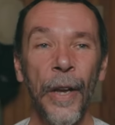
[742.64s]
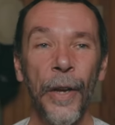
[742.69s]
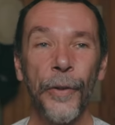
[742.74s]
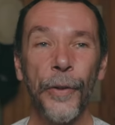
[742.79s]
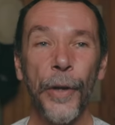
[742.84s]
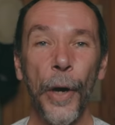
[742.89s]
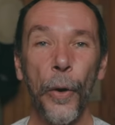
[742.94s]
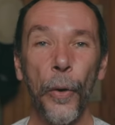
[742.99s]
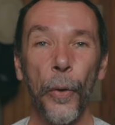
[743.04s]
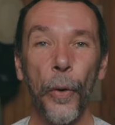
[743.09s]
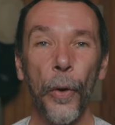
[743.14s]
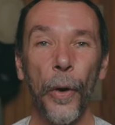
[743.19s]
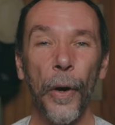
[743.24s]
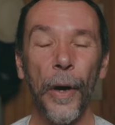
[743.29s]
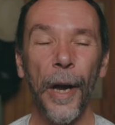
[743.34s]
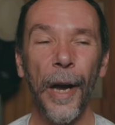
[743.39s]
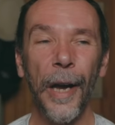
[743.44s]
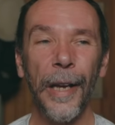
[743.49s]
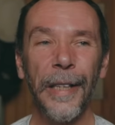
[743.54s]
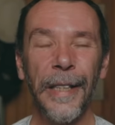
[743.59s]
So
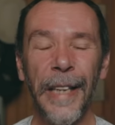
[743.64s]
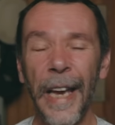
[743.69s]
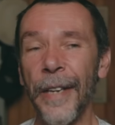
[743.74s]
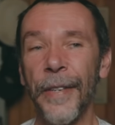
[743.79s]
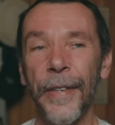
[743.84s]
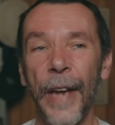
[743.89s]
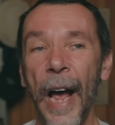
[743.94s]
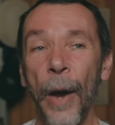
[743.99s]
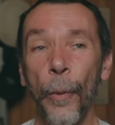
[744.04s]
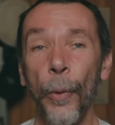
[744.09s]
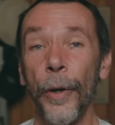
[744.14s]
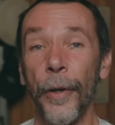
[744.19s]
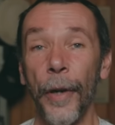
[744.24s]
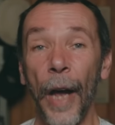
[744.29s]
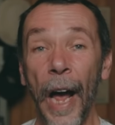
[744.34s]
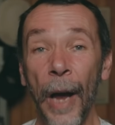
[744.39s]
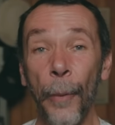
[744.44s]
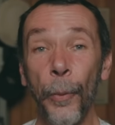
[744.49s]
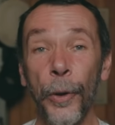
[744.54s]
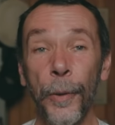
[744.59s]
yes, I
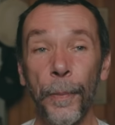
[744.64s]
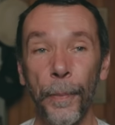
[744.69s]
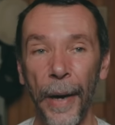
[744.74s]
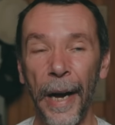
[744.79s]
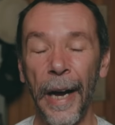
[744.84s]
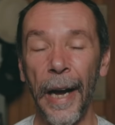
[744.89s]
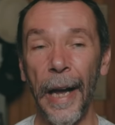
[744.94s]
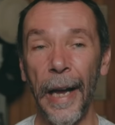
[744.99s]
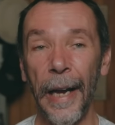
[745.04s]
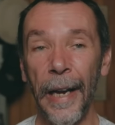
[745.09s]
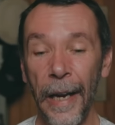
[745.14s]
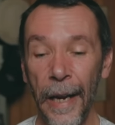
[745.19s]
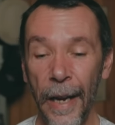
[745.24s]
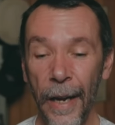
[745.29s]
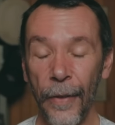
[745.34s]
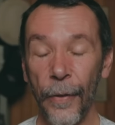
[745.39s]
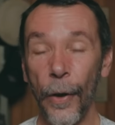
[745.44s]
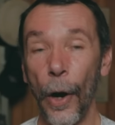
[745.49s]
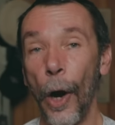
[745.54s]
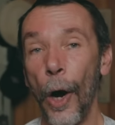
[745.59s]
would buy
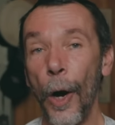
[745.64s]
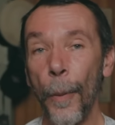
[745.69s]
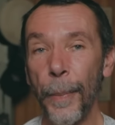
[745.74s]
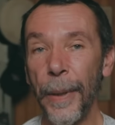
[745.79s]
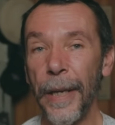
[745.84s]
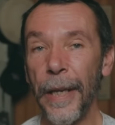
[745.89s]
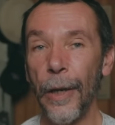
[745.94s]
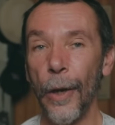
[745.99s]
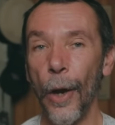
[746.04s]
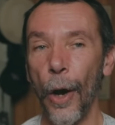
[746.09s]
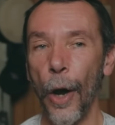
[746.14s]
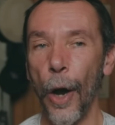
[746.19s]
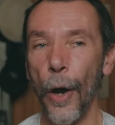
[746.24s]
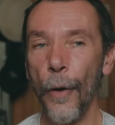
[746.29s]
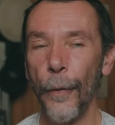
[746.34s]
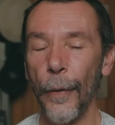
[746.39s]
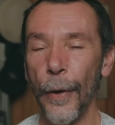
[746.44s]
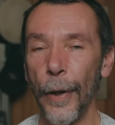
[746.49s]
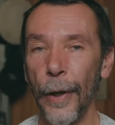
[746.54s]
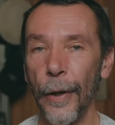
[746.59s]
the RP
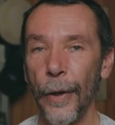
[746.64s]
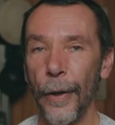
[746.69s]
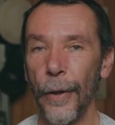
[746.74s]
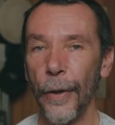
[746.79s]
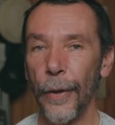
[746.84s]
over